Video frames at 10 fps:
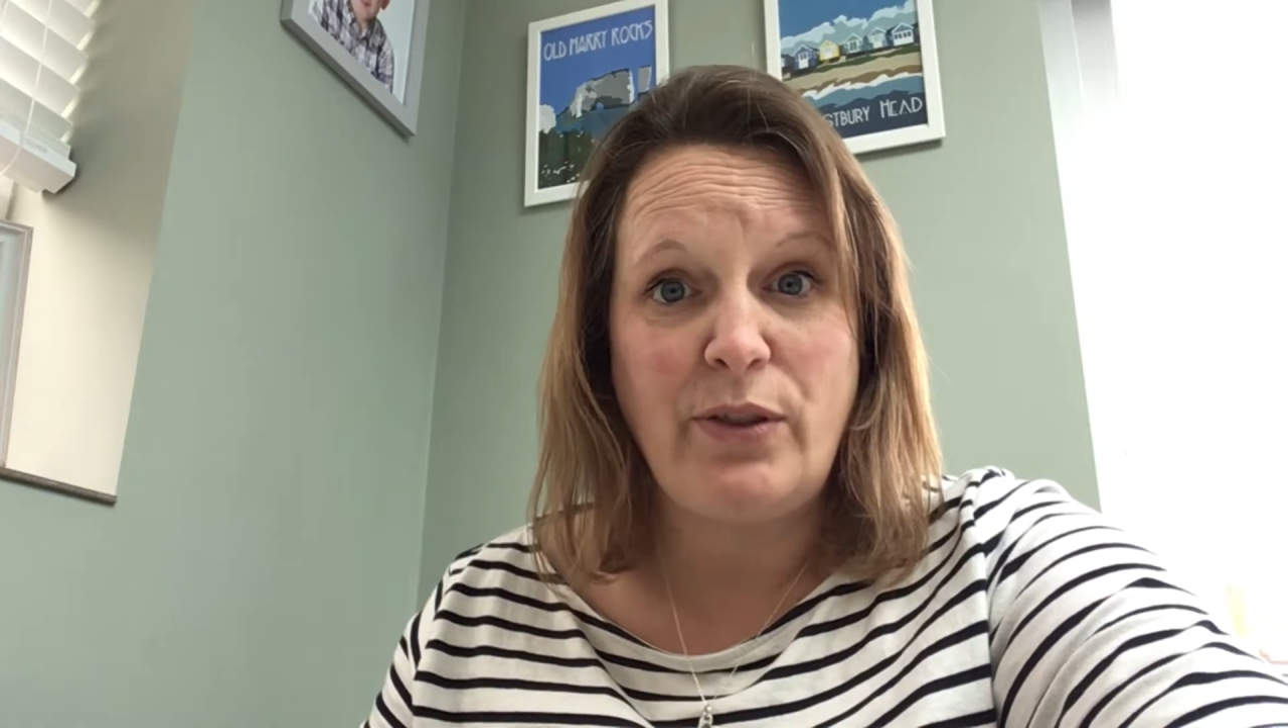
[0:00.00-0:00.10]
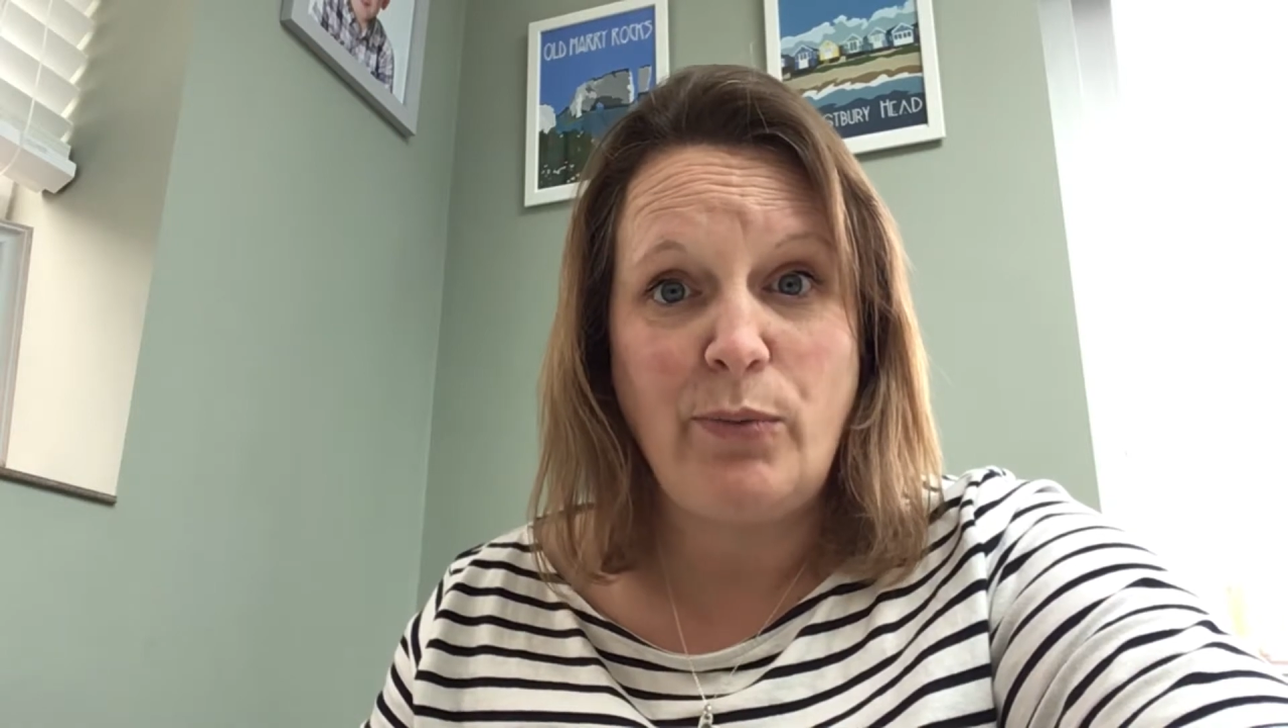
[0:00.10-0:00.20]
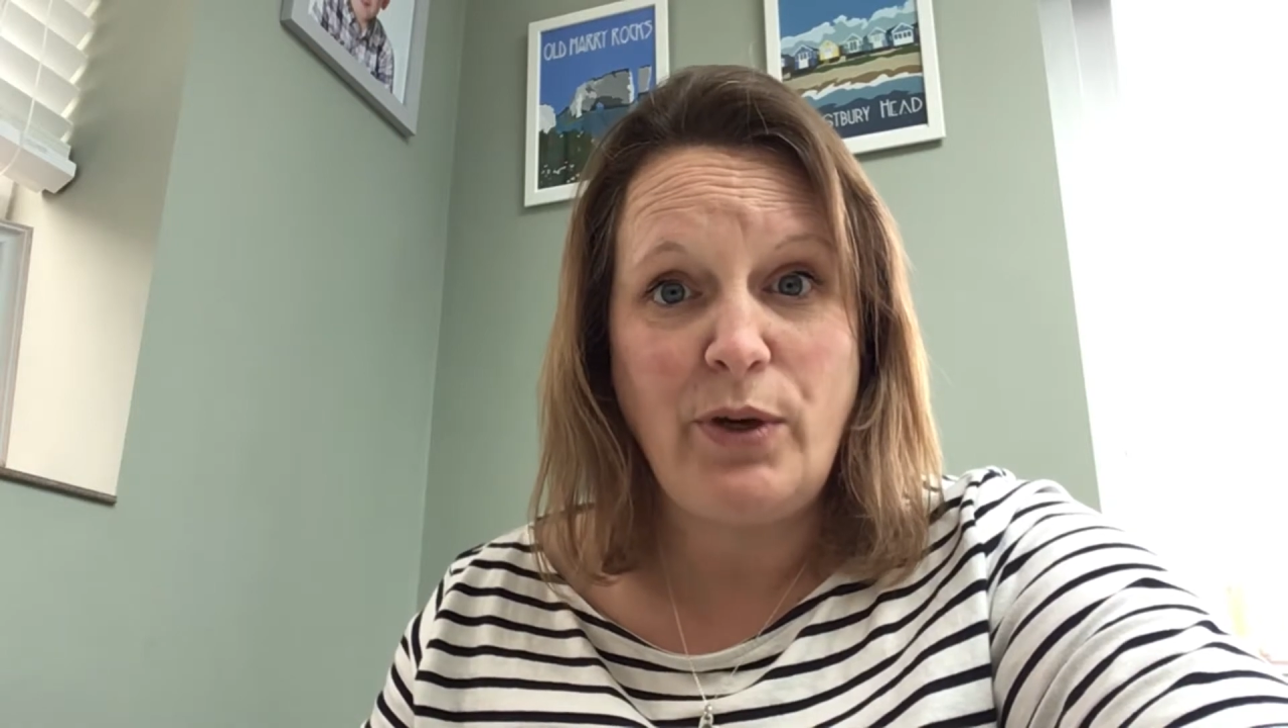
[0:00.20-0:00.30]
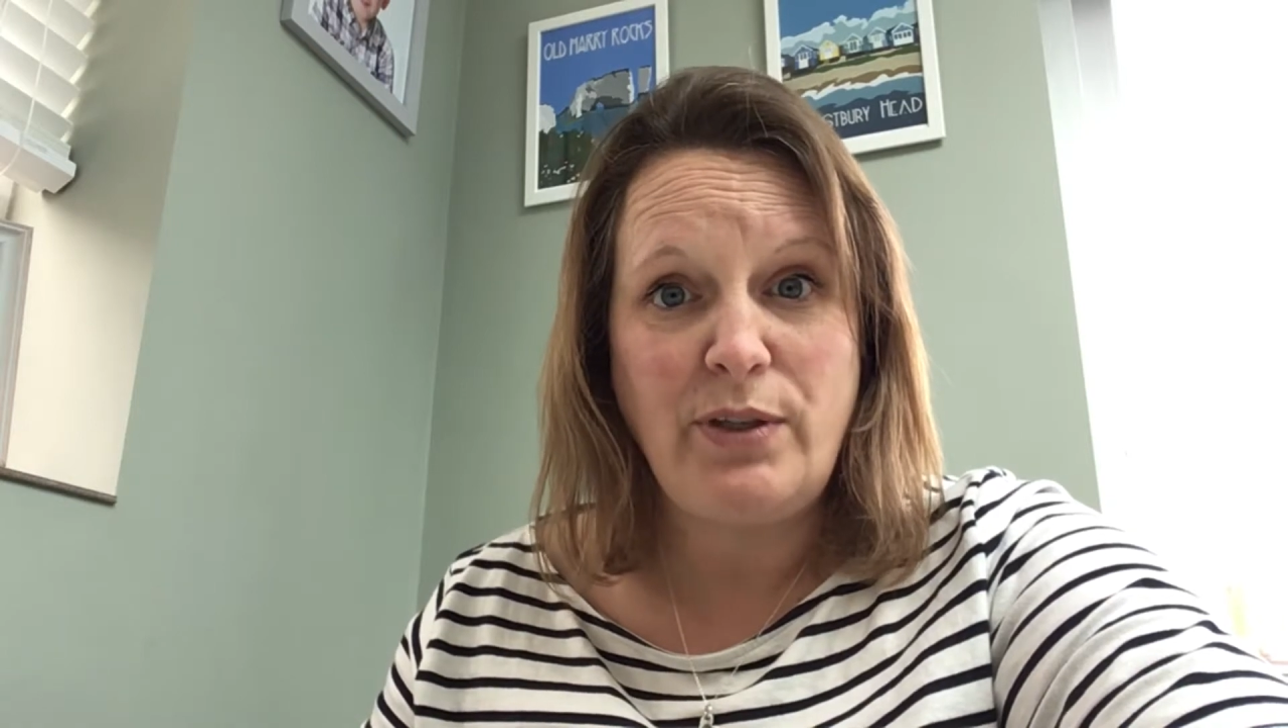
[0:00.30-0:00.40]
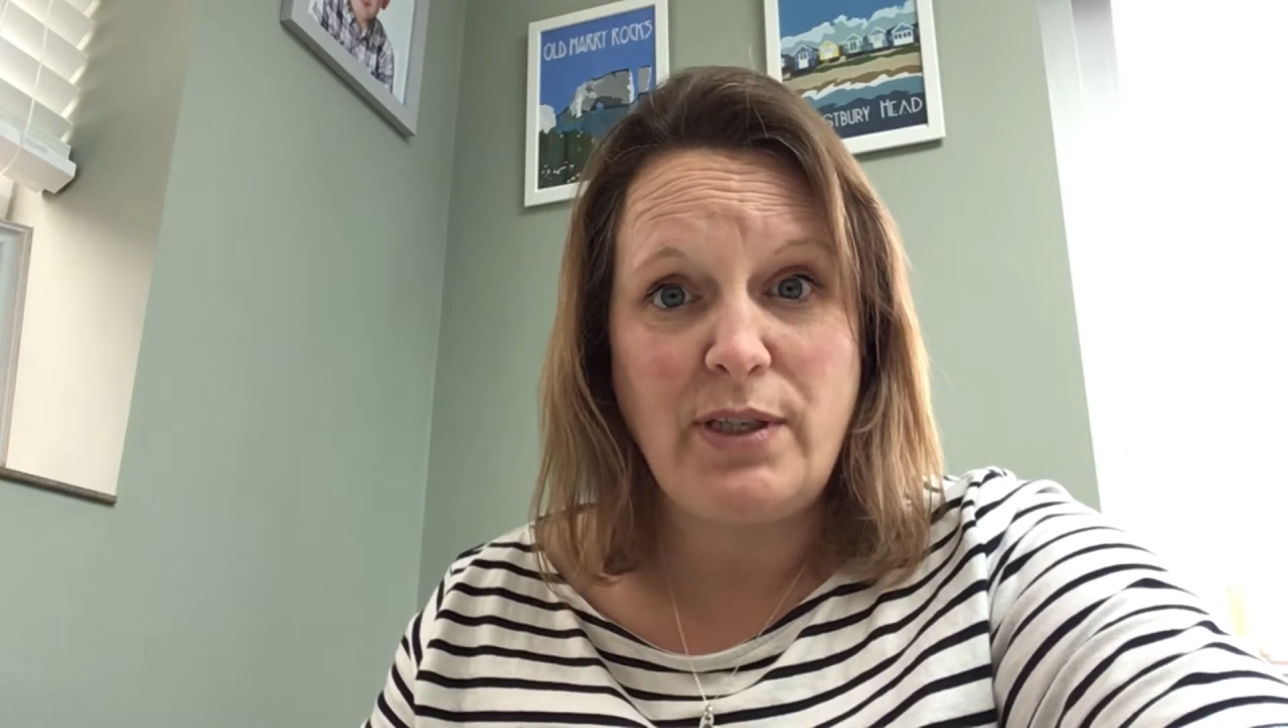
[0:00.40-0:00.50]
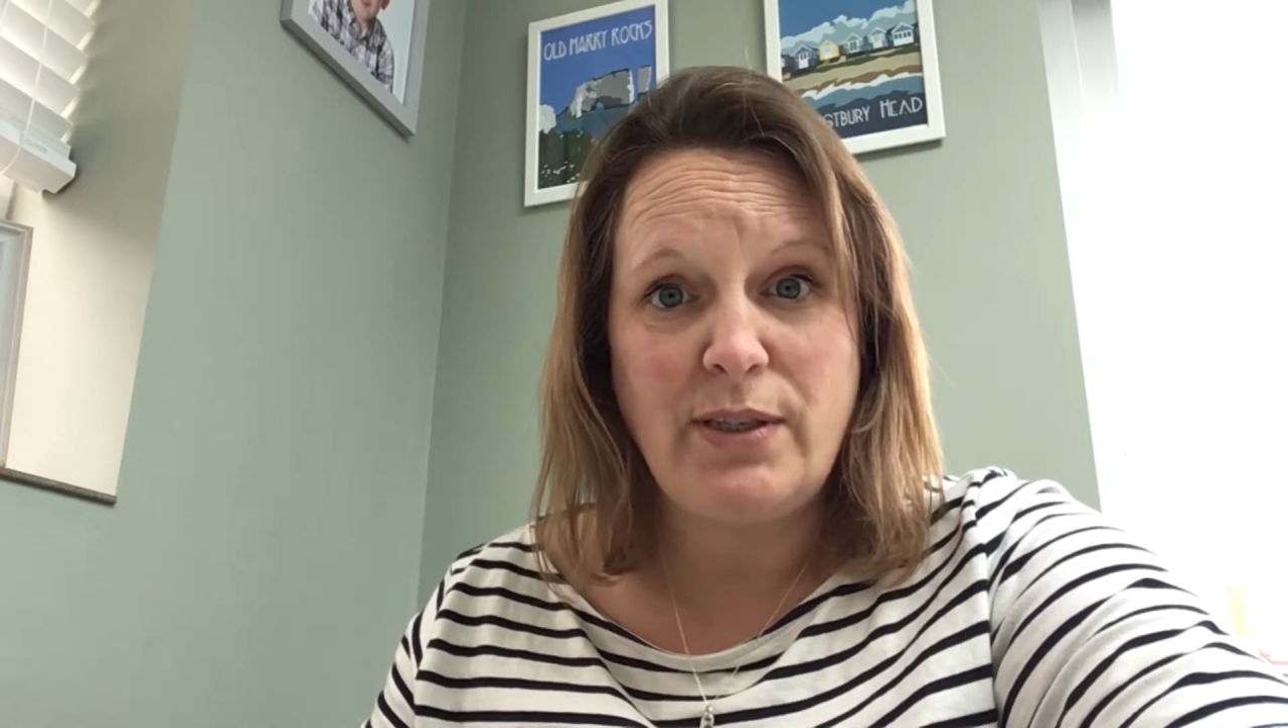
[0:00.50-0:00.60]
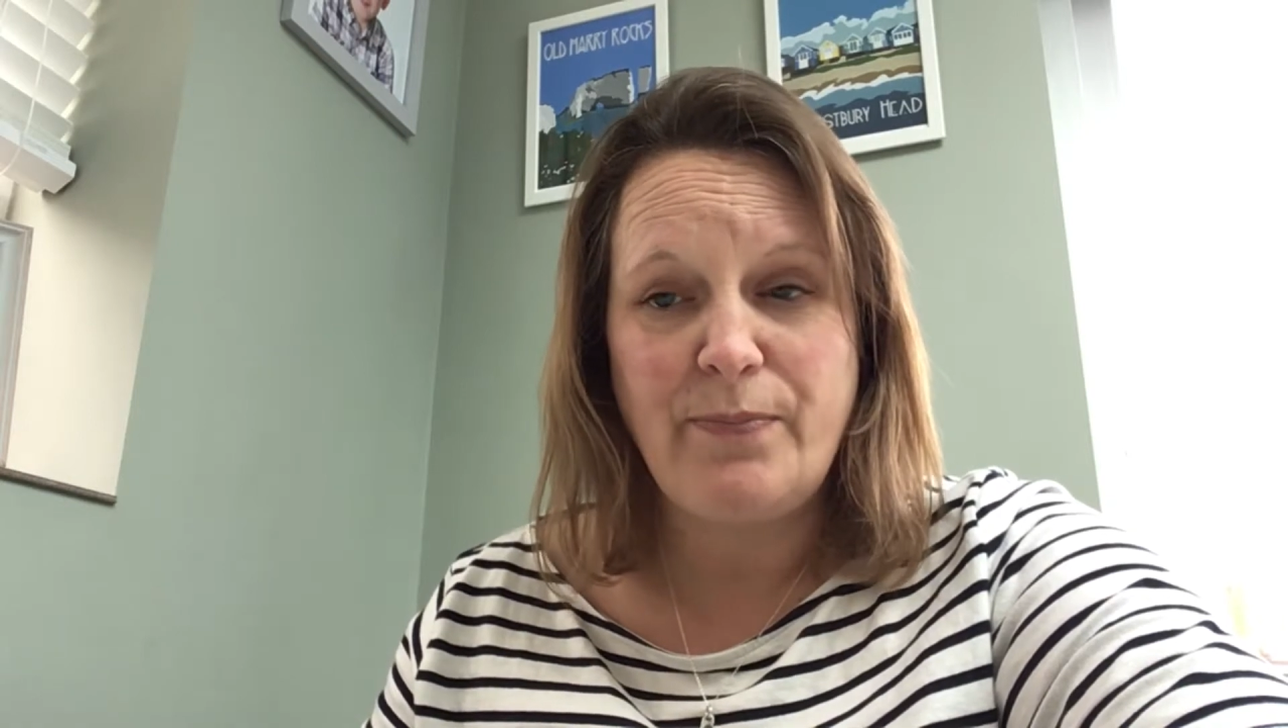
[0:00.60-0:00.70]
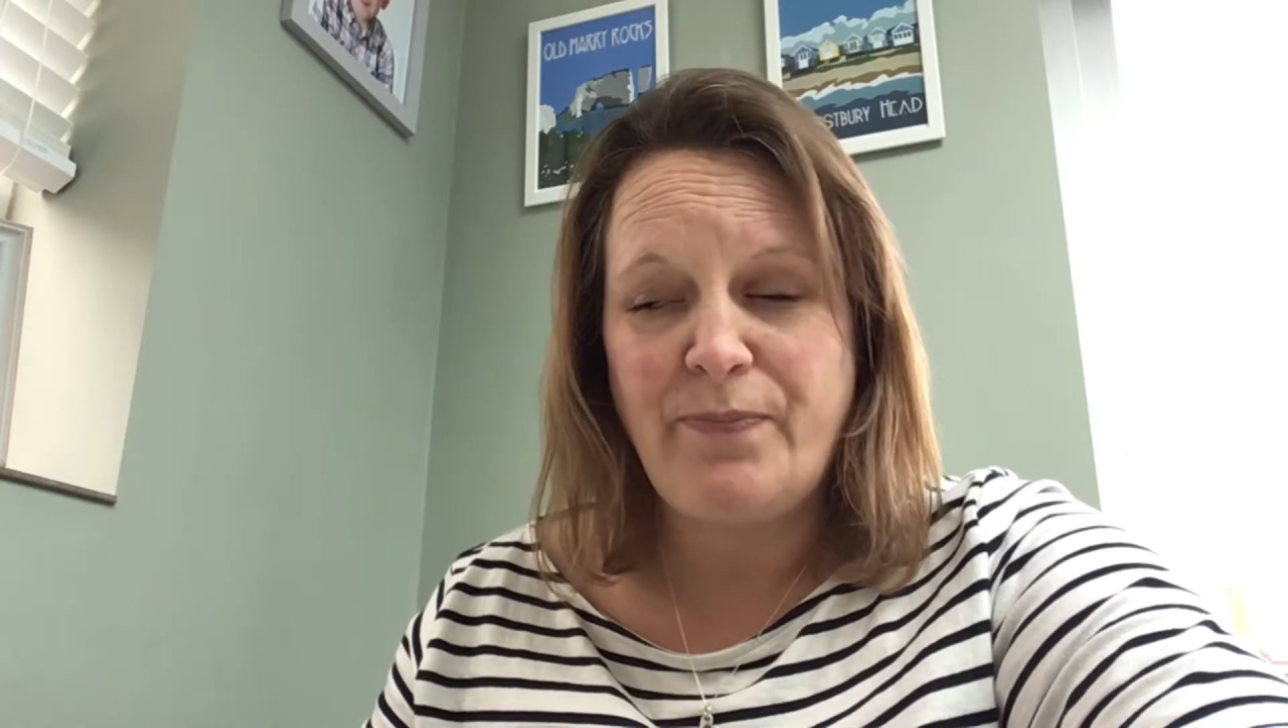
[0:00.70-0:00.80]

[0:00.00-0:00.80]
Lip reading: woods.